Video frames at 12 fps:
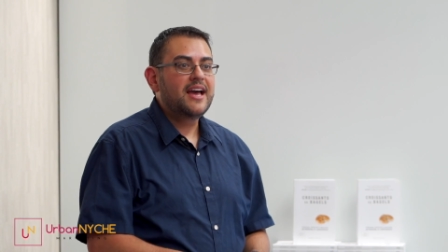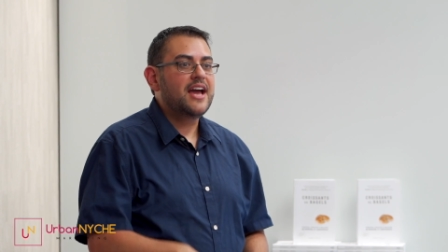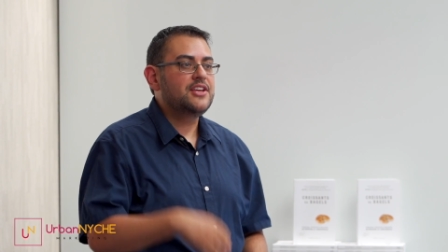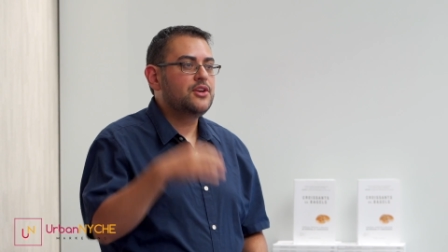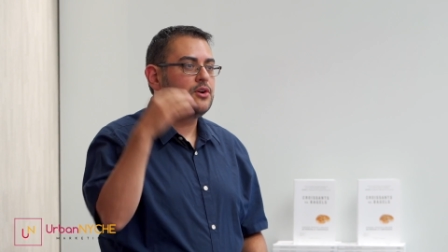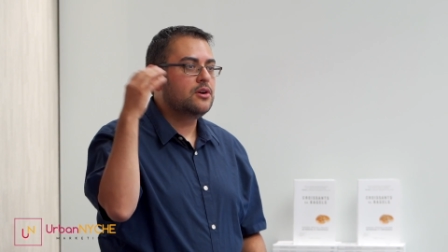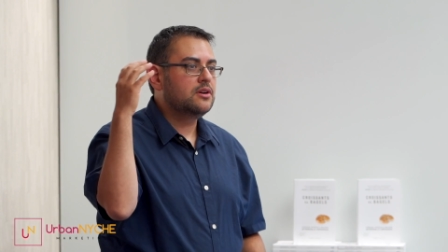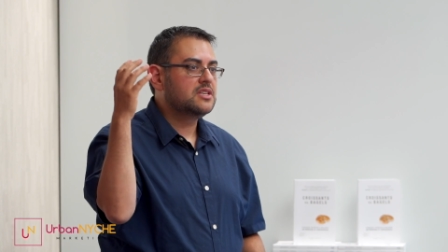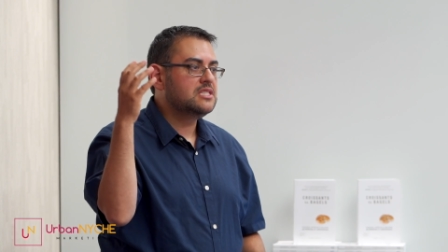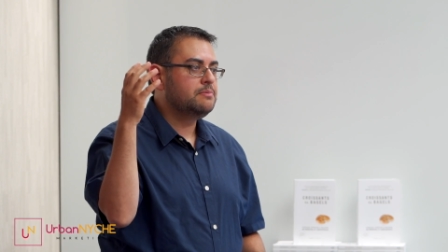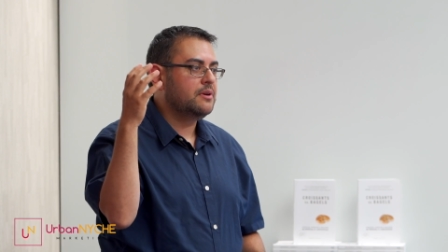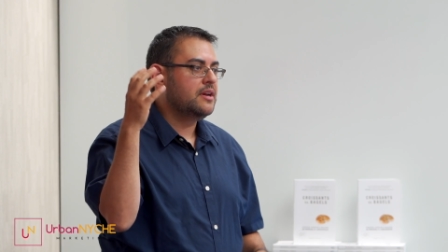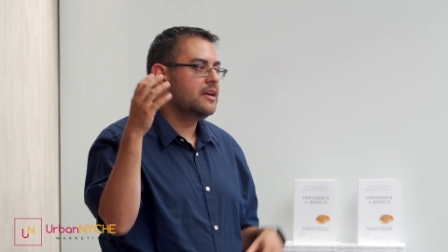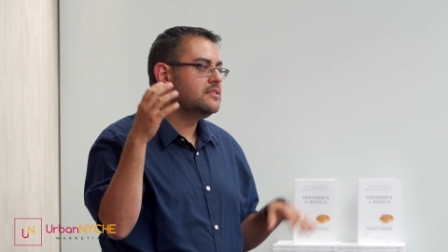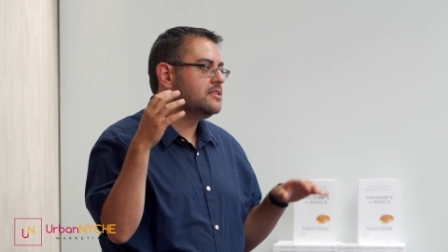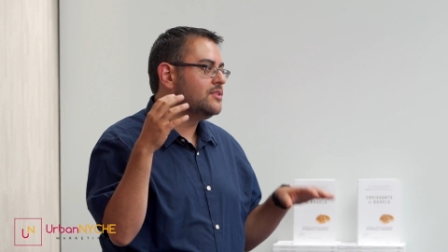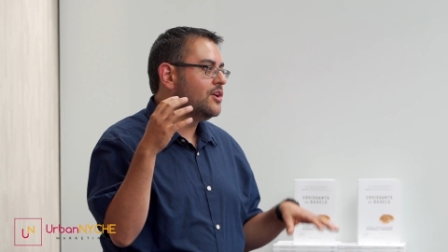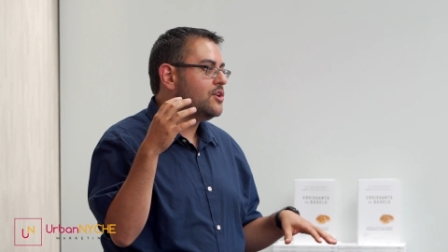and you're
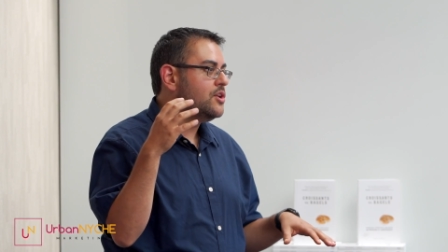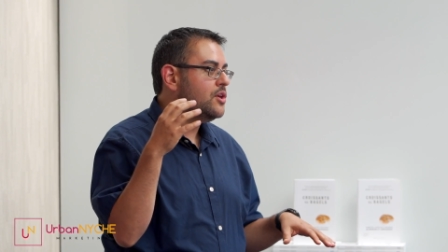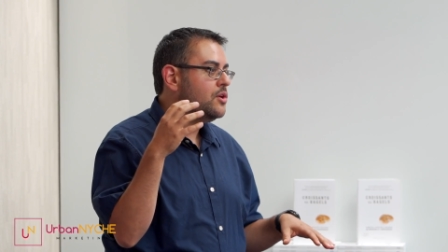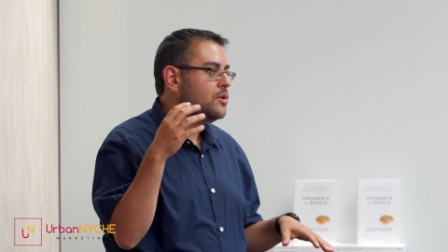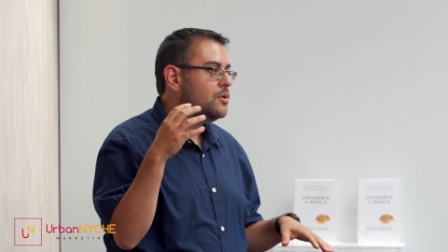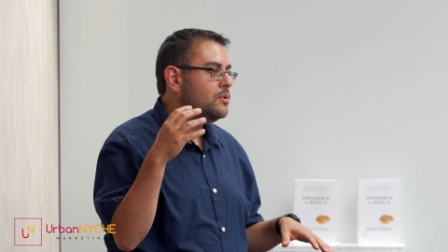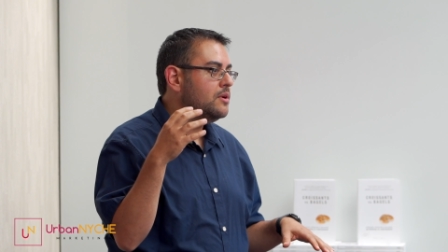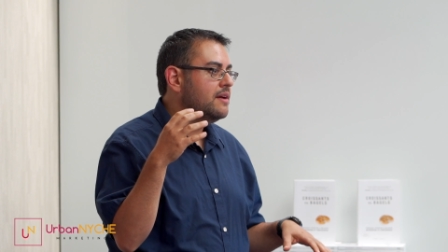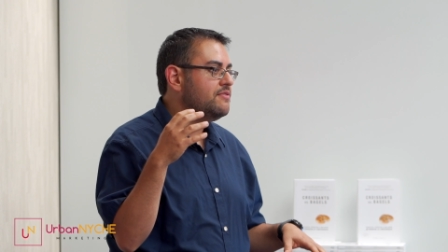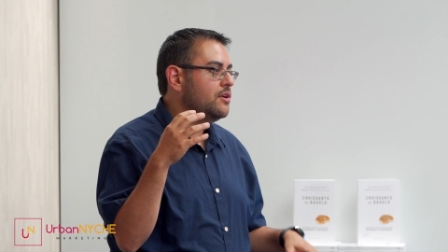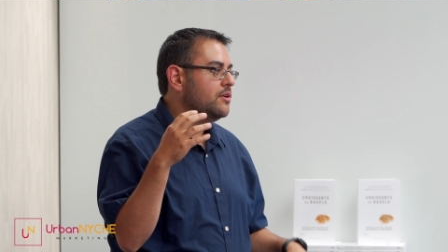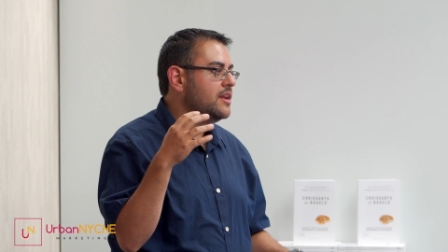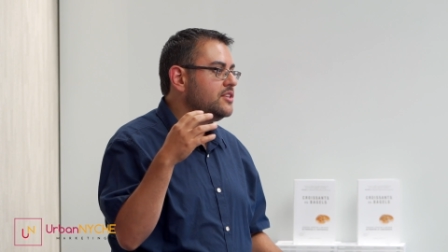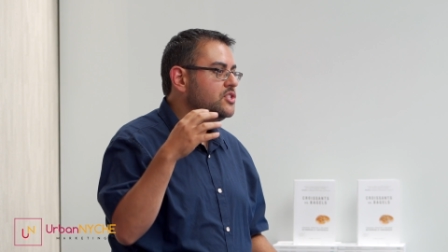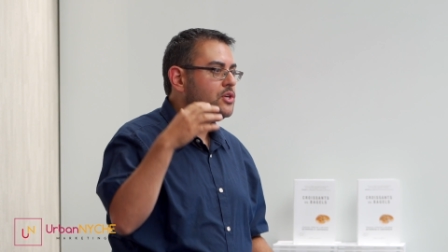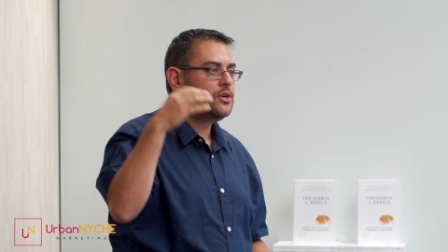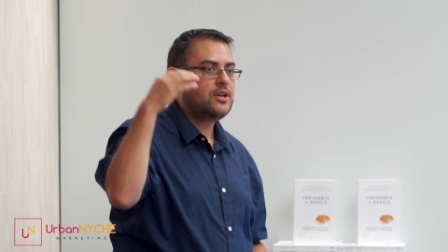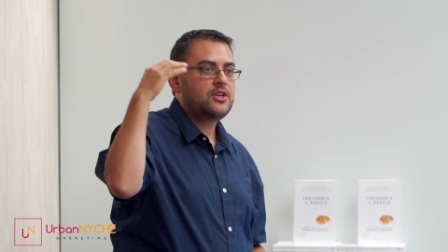experienced and they're new. If they're an
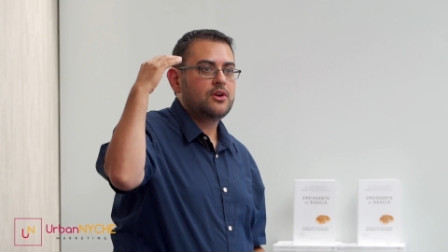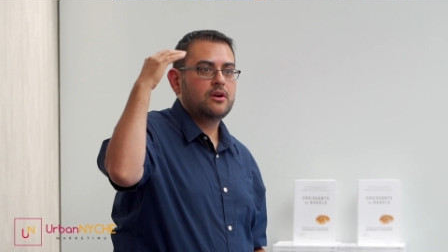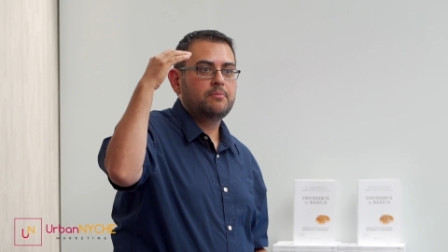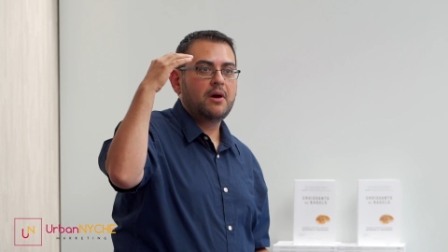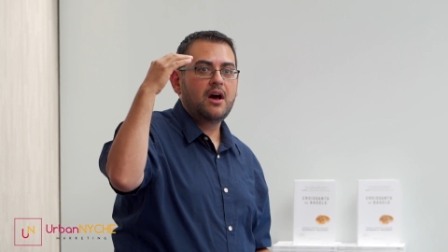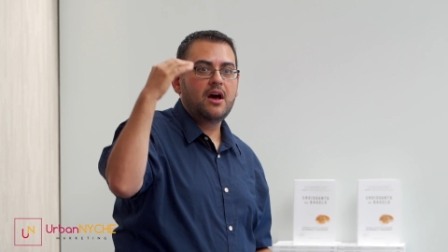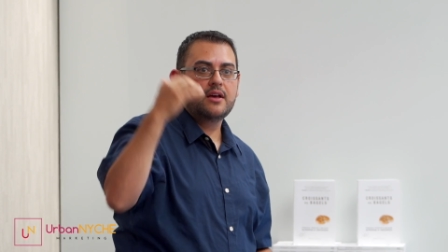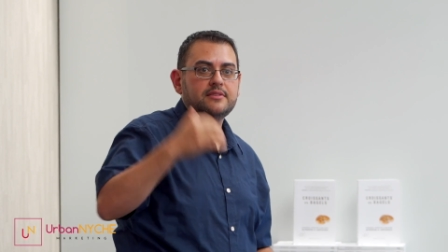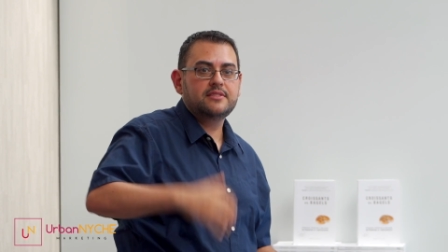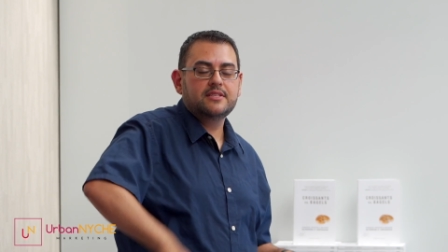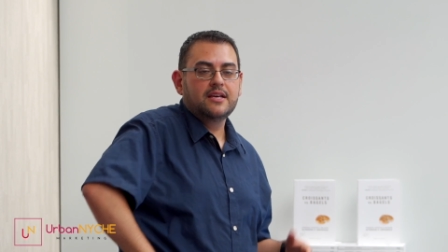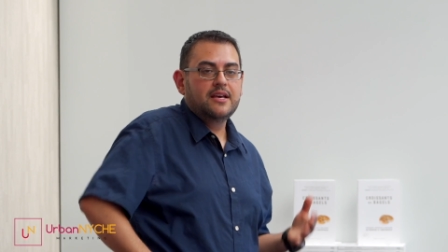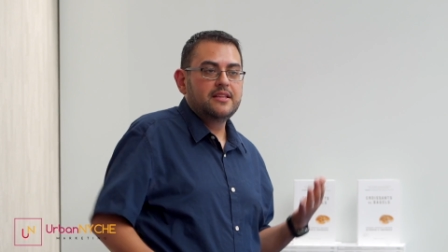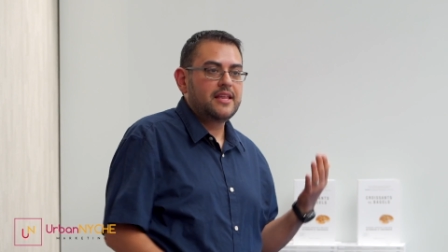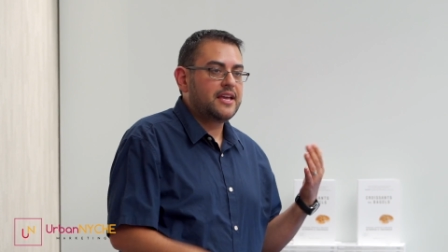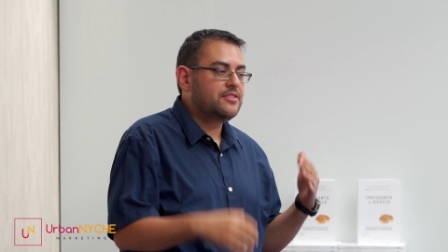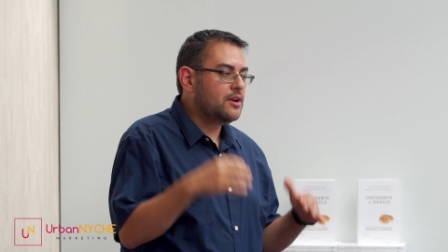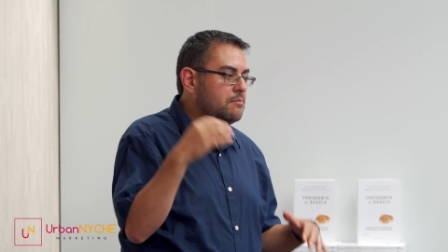intern and you're a boss,
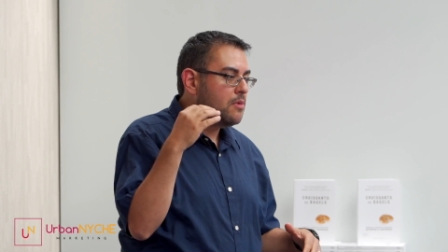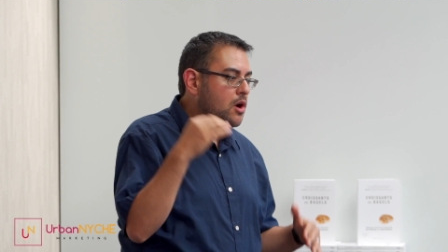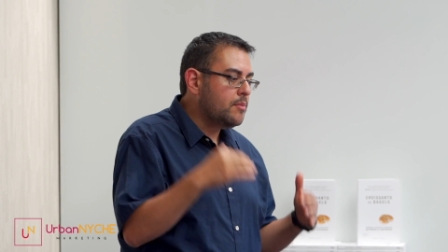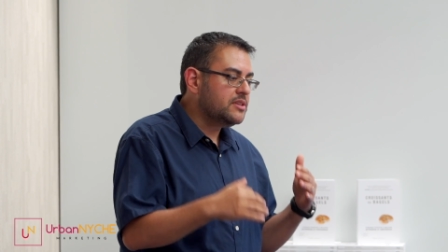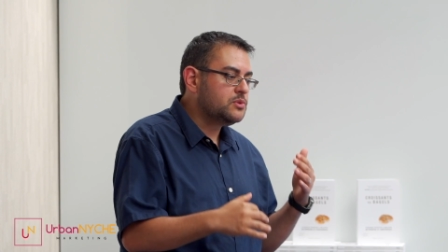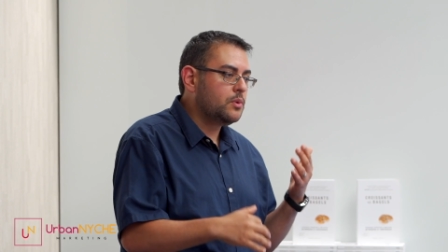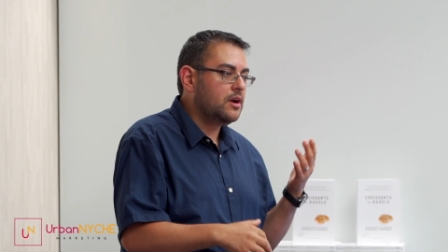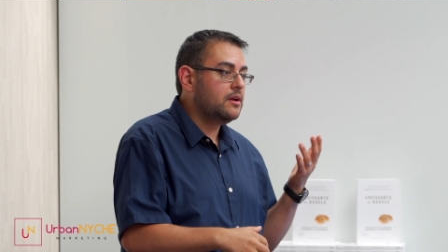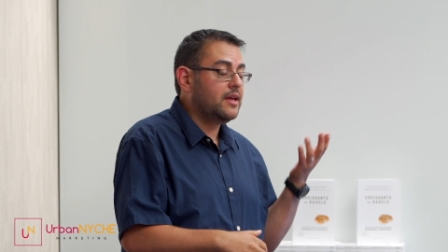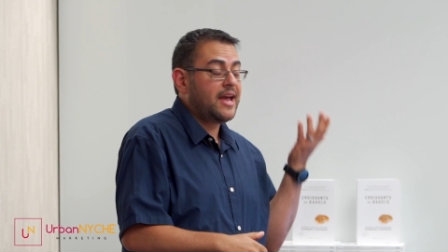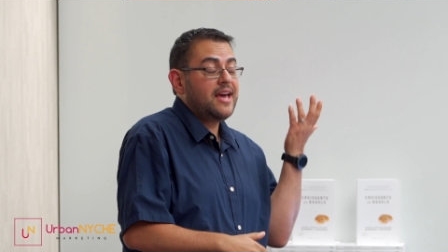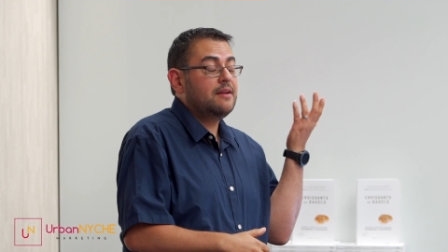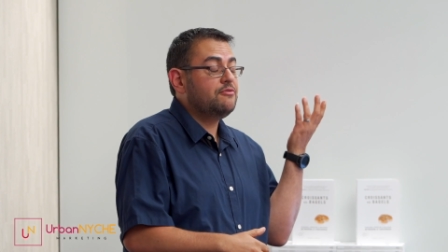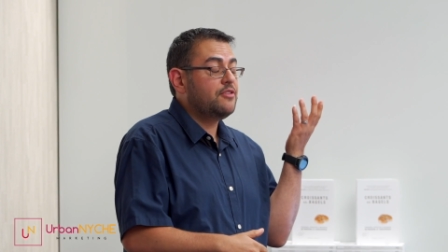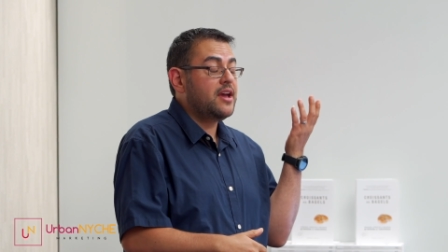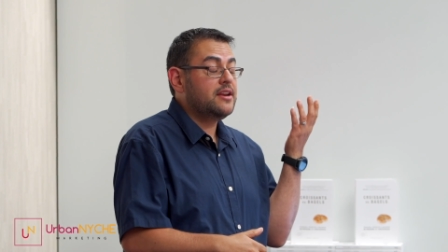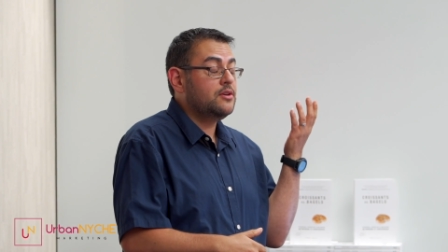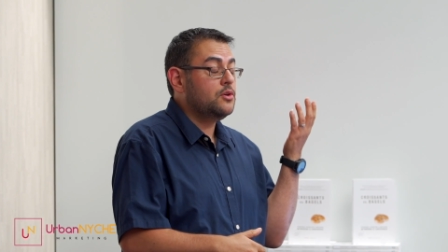like there are moments where I had a
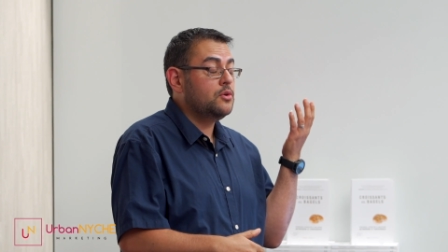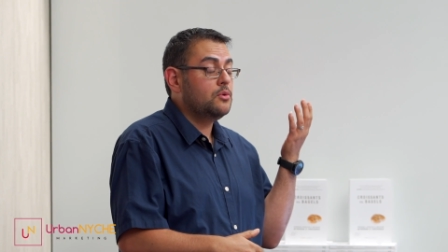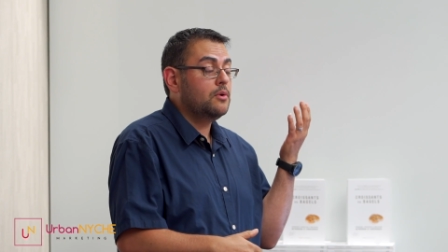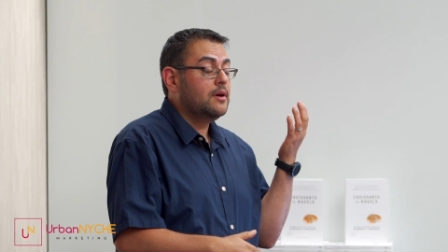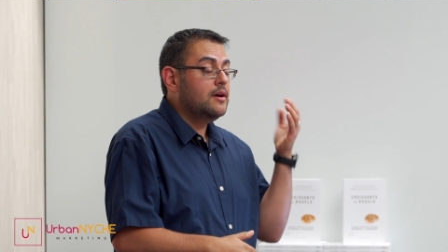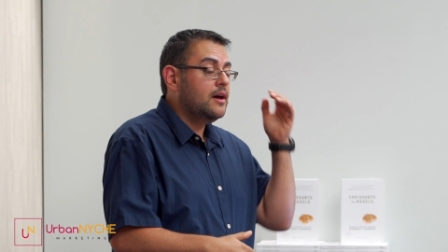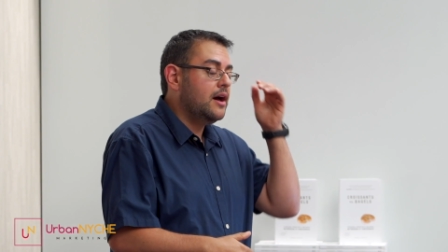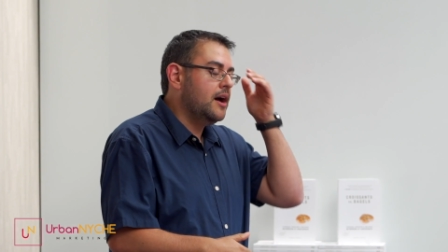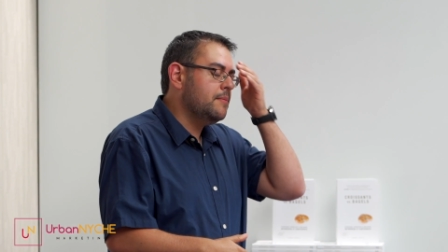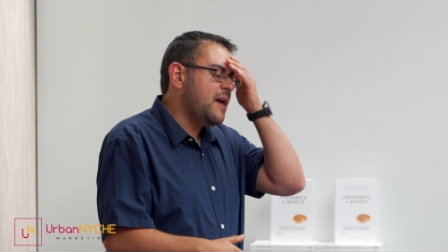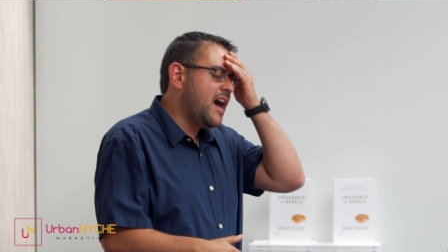friend who um,